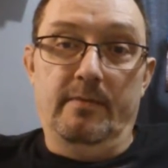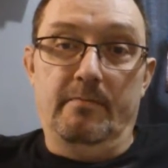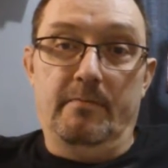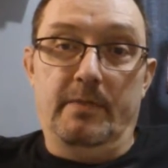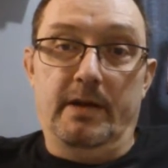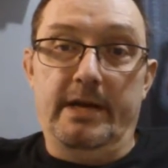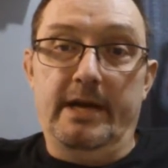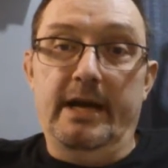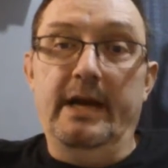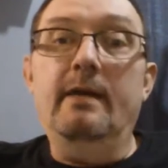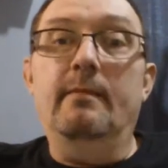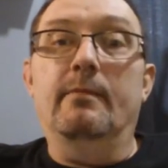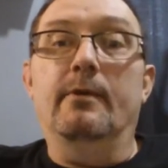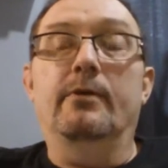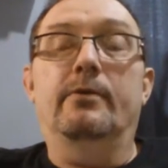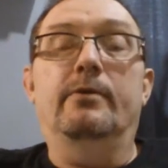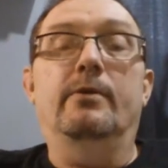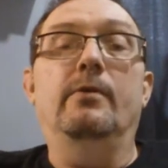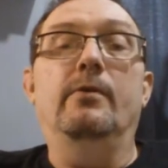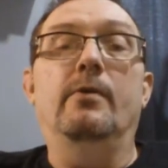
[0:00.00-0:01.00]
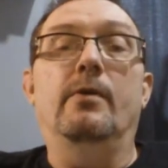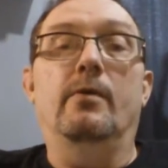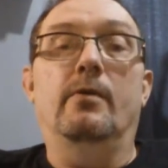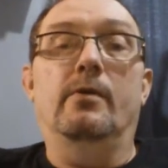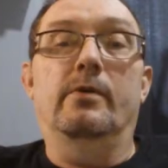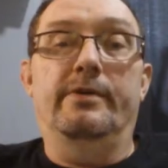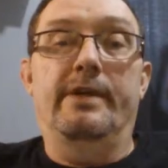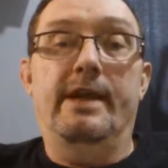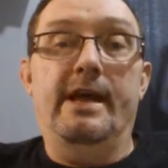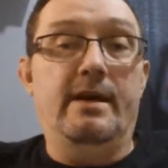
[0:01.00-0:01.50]
my neighbor 2
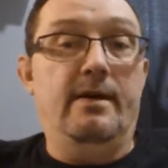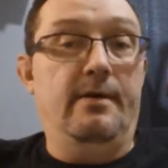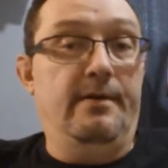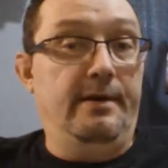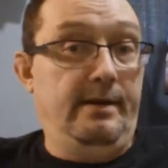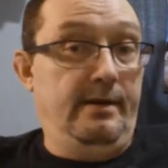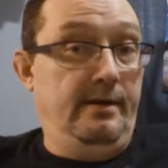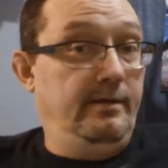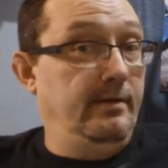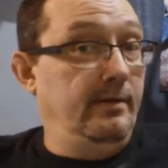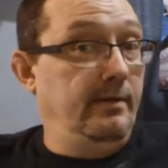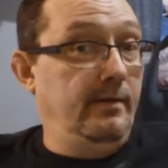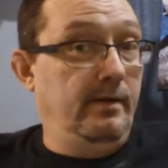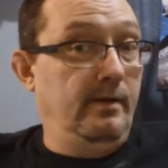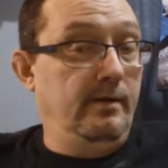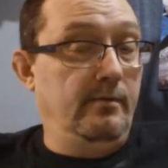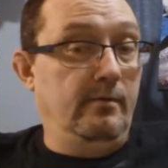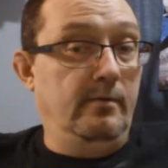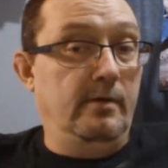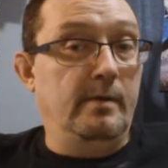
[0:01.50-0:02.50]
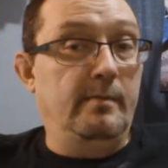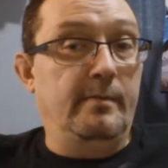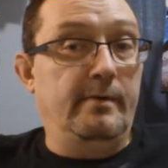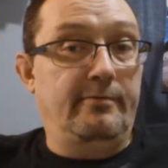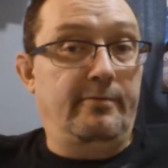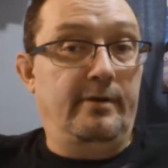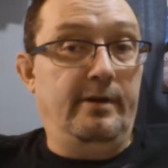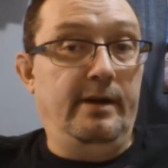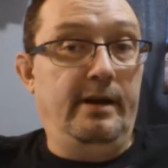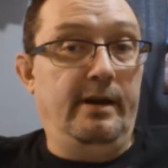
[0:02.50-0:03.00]
doors down into it, one of my
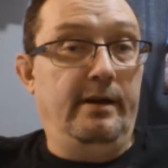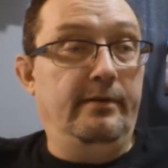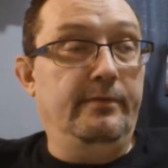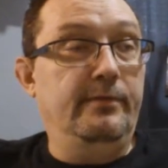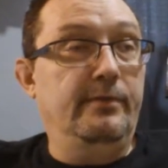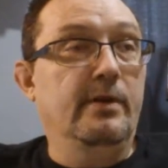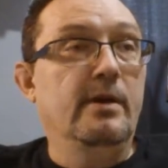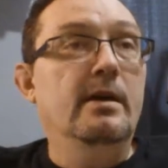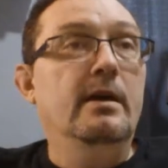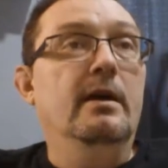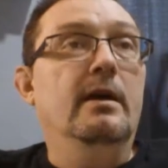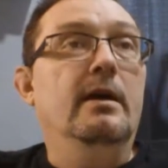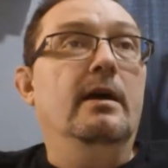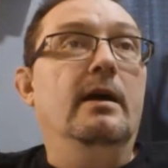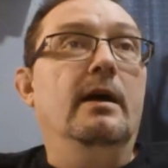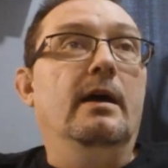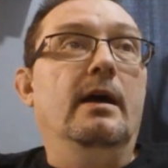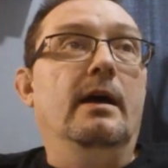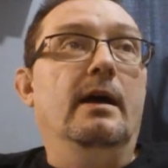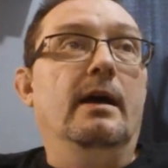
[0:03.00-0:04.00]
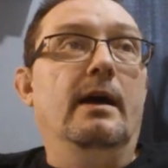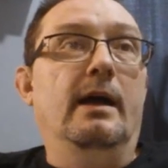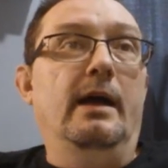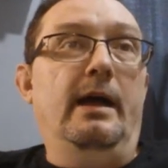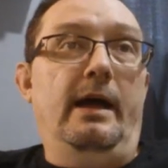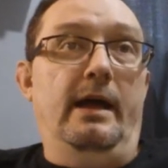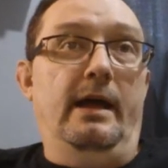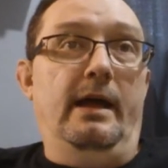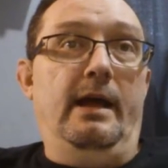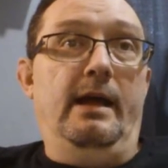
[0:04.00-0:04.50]
friends,
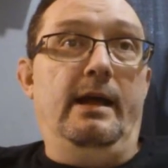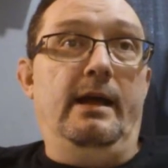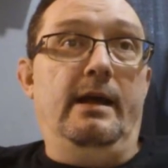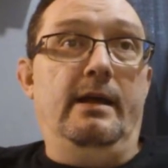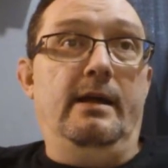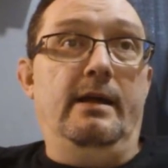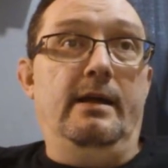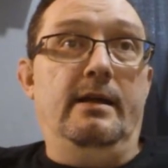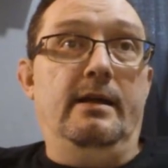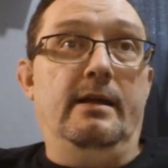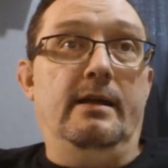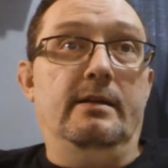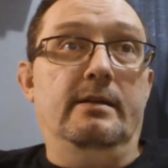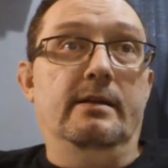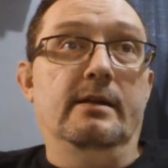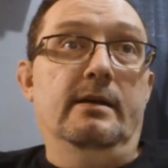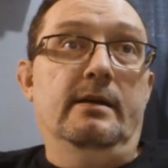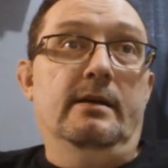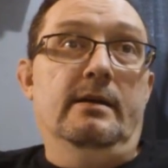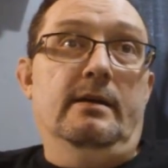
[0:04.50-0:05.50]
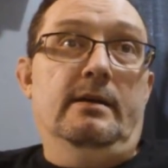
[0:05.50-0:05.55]
and